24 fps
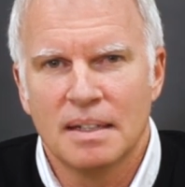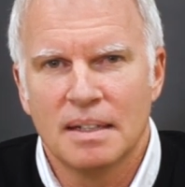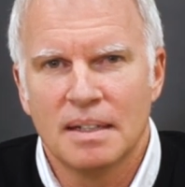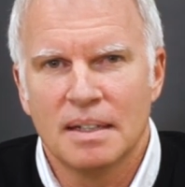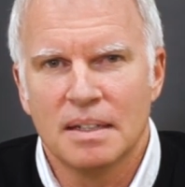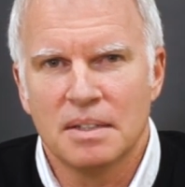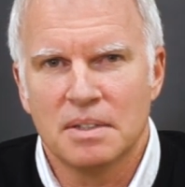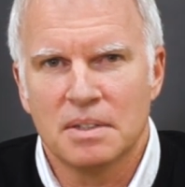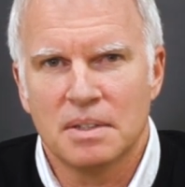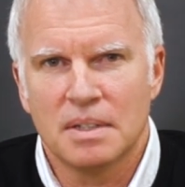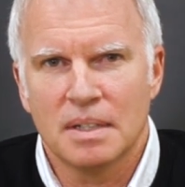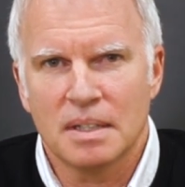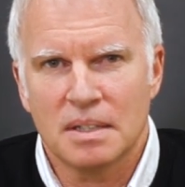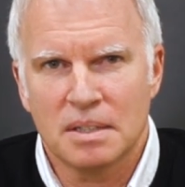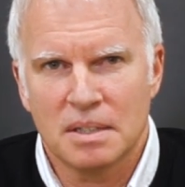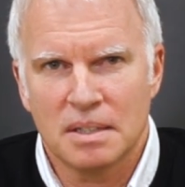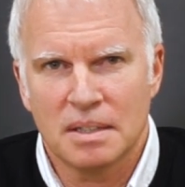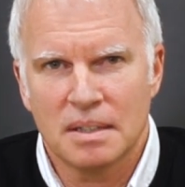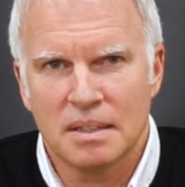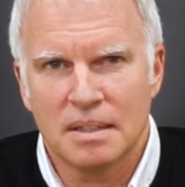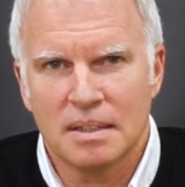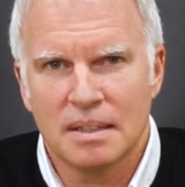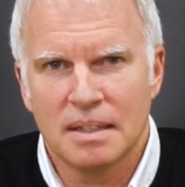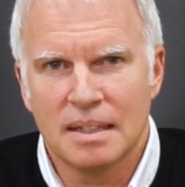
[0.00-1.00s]
he
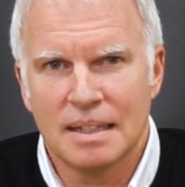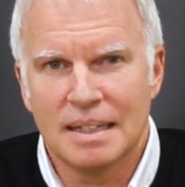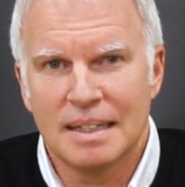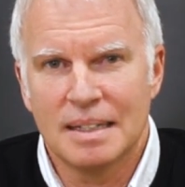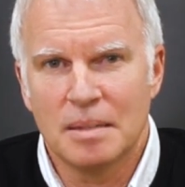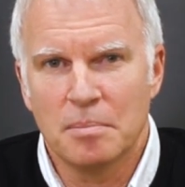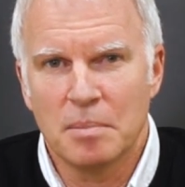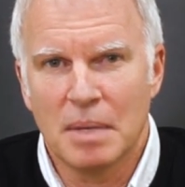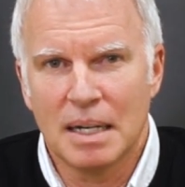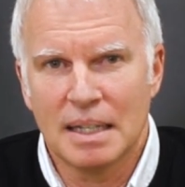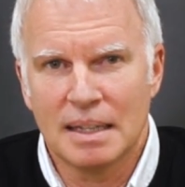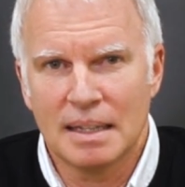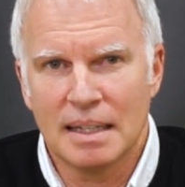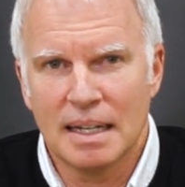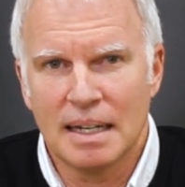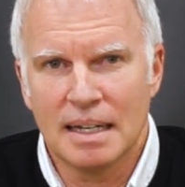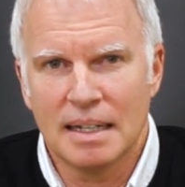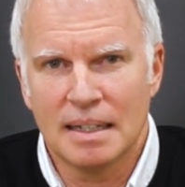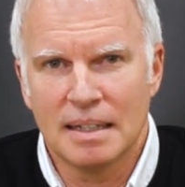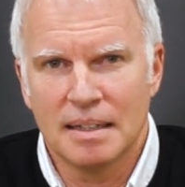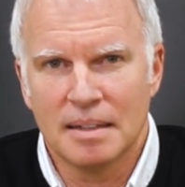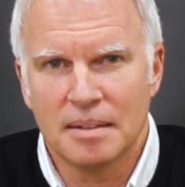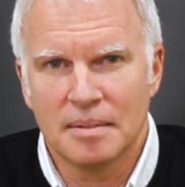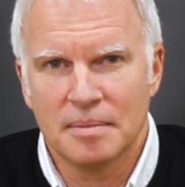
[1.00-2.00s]
sticks it in my
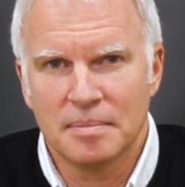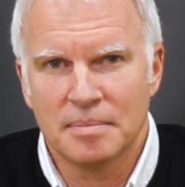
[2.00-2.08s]
leg.